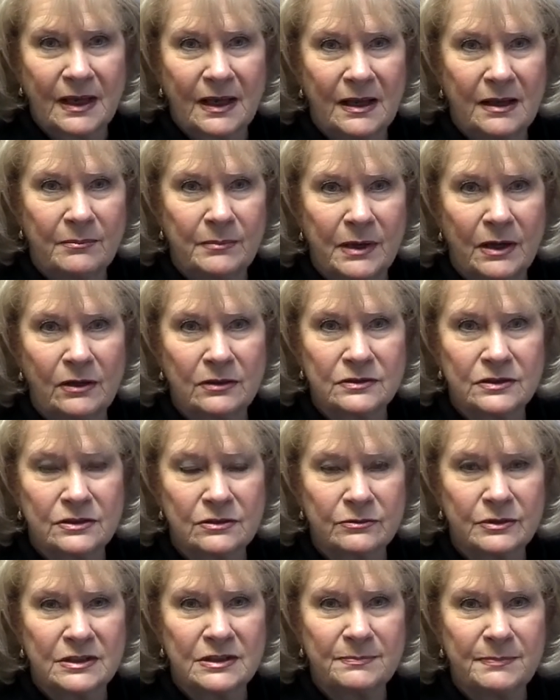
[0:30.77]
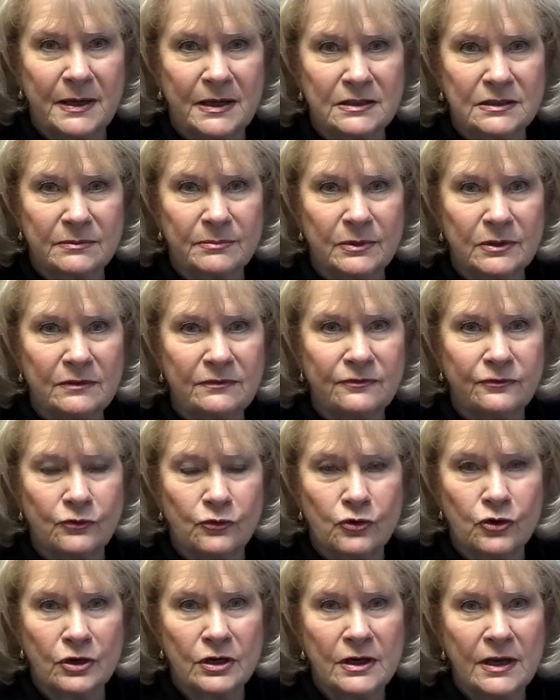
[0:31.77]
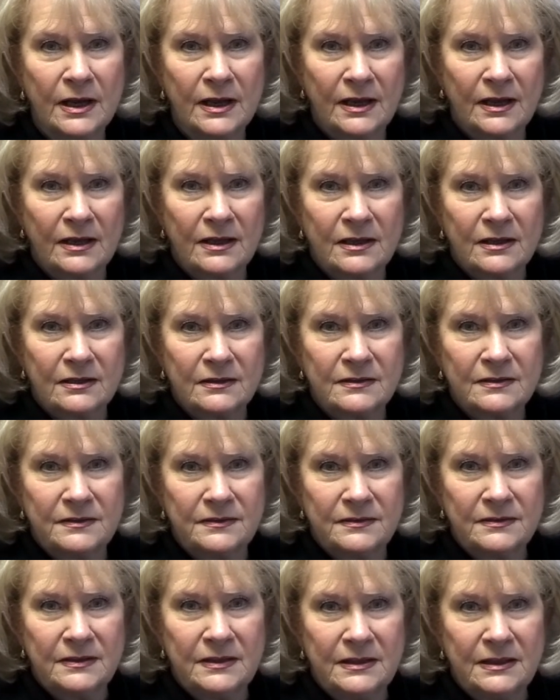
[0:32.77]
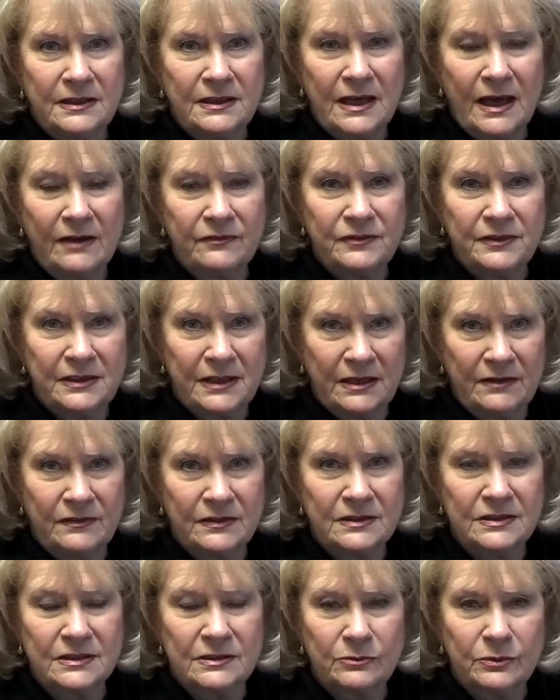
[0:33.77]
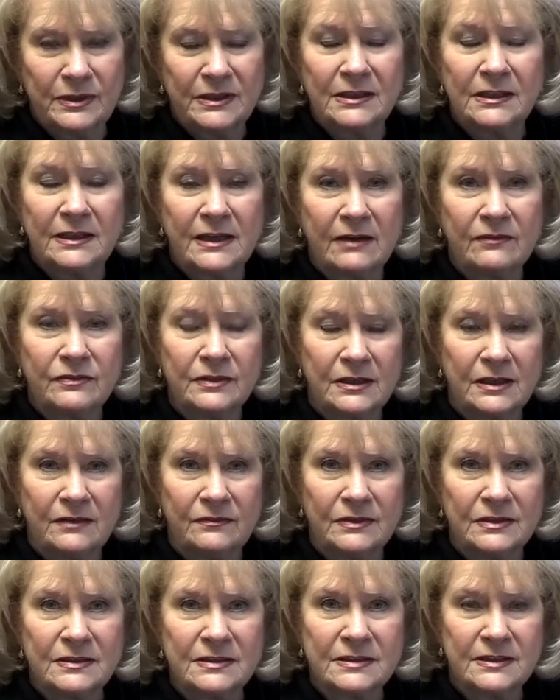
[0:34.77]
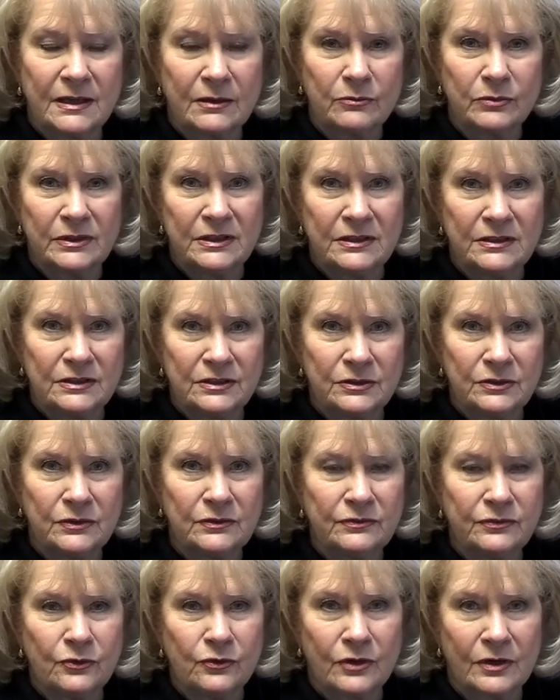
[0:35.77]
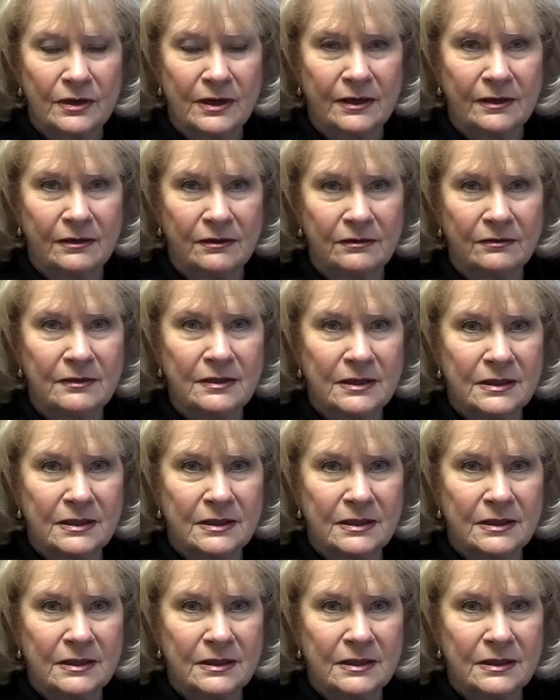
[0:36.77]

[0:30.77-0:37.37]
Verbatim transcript: I'm also responsible for the affidavits, the weekly affidavits that we do for our